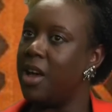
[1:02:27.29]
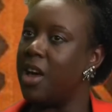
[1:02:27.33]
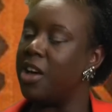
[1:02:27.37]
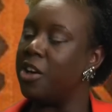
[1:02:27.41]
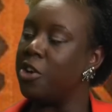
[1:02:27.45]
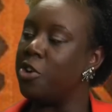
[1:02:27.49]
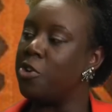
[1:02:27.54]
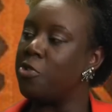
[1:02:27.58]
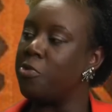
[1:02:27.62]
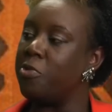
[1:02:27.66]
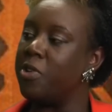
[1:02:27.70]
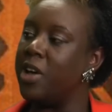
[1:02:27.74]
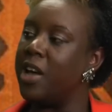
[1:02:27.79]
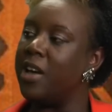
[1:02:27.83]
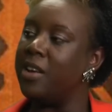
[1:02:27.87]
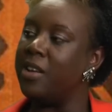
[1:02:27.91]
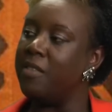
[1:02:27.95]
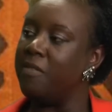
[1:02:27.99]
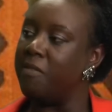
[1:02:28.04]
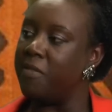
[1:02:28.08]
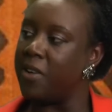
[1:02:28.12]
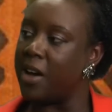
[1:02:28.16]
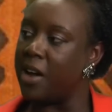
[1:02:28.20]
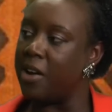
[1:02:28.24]
and create an
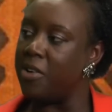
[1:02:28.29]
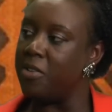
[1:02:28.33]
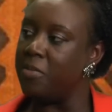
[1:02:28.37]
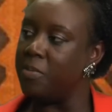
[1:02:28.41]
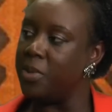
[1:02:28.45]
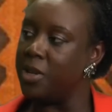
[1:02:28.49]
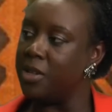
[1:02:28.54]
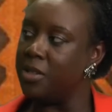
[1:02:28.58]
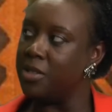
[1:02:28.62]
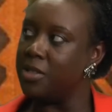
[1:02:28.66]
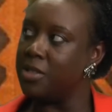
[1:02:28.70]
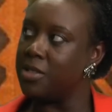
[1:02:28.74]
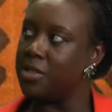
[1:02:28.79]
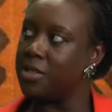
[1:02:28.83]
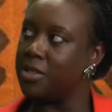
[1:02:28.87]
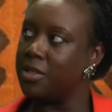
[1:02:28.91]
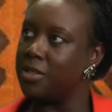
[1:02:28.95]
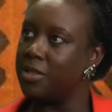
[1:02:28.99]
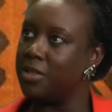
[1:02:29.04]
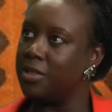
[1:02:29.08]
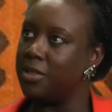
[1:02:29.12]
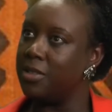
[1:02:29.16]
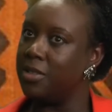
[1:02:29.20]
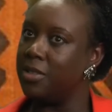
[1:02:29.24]
environment
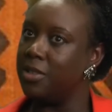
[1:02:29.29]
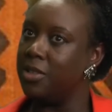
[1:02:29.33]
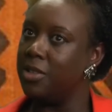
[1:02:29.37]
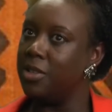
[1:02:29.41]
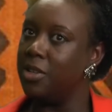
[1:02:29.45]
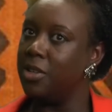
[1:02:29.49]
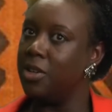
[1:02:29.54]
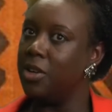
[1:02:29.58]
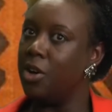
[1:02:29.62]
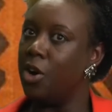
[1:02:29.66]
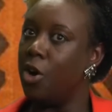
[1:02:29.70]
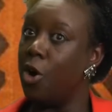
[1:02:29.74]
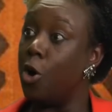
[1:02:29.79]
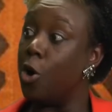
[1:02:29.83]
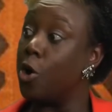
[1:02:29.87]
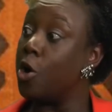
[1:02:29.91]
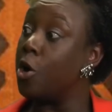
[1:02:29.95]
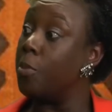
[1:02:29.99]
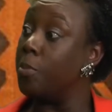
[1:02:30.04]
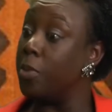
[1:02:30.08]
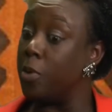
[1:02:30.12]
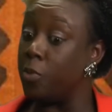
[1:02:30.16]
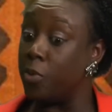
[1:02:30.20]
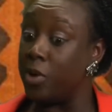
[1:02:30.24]
or
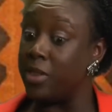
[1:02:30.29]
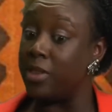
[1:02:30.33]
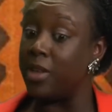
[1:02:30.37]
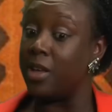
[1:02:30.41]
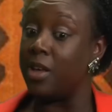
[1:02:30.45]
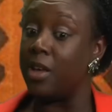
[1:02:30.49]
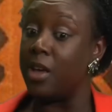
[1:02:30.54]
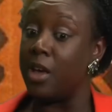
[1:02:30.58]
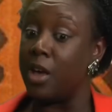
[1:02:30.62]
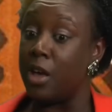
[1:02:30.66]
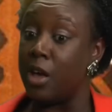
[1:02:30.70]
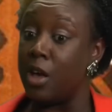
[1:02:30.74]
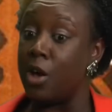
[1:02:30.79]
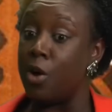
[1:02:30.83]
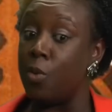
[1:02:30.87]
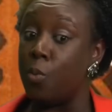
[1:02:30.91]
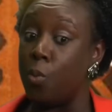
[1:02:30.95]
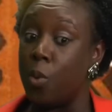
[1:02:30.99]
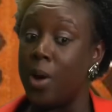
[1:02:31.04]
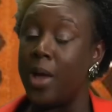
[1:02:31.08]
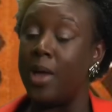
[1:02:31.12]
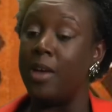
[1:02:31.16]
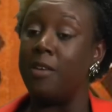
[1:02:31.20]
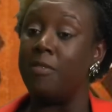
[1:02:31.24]
come up with
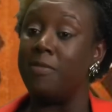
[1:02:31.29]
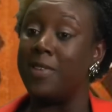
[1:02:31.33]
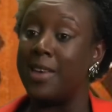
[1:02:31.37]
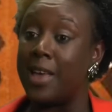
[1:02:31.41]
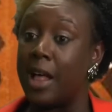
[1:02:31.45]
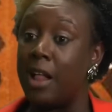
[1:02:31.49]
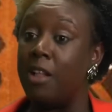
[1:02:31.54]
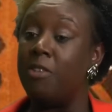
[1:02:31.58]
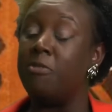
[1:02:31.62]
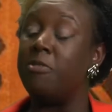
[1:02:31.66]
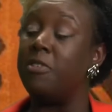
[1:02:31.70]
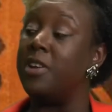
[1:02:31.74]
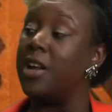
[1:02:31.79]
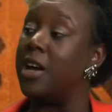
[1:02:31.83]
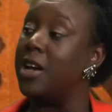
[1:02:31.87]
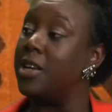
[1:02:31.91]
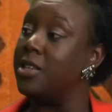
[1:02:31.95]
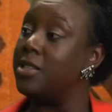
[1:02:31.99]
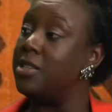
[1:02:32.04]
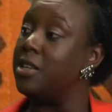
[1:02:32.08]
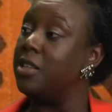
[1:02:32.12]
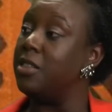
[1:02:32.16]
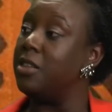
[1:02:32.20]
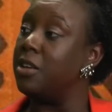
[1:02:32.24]
a way of
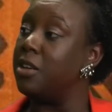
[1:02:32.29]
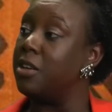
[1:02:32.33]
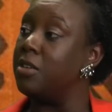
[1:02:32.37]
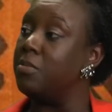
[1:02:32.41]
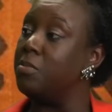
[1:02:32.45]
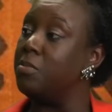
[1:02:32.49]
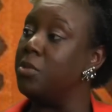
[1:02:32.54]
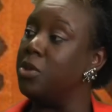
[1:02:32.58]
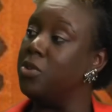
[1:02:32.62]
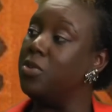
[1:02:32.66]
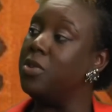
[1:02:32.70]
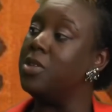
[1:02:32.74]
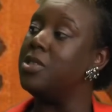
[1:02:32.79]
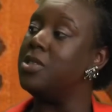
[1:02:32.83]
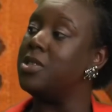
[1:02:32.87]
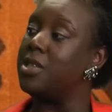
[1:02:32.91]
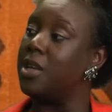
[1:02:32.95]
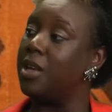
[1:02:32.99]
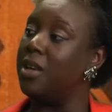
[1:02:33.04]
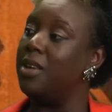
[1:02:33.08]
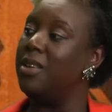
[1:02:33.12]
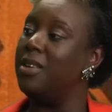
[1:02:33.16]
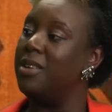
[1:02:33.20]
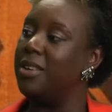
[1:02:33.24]
galvanising the
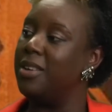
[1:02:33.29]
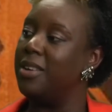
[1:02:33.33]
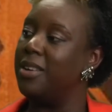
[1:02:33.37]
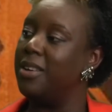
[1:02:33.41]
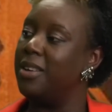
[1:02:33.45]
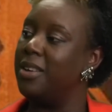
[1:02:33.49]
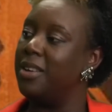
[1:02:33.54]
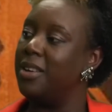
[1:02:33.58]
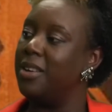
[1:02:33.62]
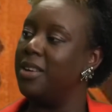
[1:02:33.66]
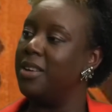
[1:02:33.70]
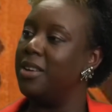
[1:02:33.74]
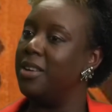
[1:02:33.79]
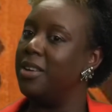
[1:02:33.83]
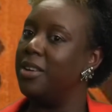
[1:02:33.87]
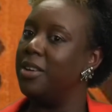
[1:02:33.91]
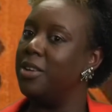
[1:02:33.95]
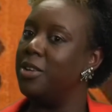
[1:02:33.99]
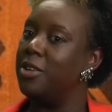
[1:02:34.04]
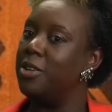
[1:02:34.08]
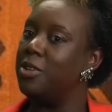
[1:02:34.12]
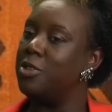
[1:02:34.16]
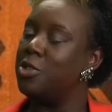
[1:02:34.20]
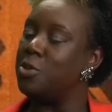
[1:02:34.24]
community
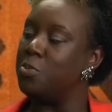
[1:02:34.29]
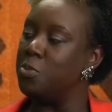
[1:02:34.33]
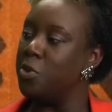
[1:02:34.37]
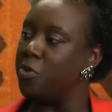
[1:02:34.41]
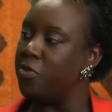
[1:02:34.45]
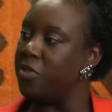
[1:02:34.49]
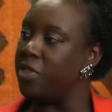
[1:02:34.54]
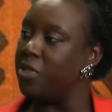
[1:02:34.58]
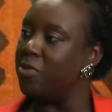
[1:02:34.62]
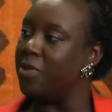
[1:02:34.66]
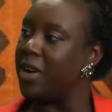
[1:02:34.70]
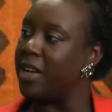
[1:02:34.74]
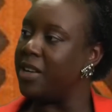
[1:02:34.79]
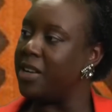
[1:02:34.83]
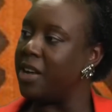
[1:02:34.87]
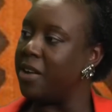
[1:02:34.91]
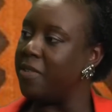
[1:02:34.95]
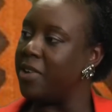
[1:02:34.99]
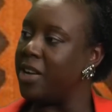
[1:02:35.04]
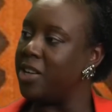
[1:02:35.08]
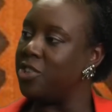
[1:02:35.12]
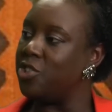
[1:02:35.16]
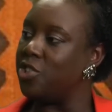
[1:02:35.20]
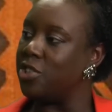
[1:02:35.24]
to move in the right
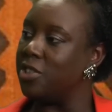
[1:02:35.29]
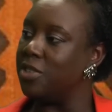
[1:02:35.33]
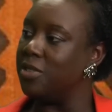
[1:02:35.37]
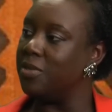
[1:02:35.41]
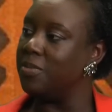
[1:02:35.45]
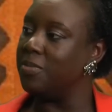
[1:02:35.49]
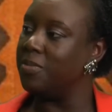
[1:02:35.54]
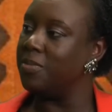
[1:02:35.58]
direction.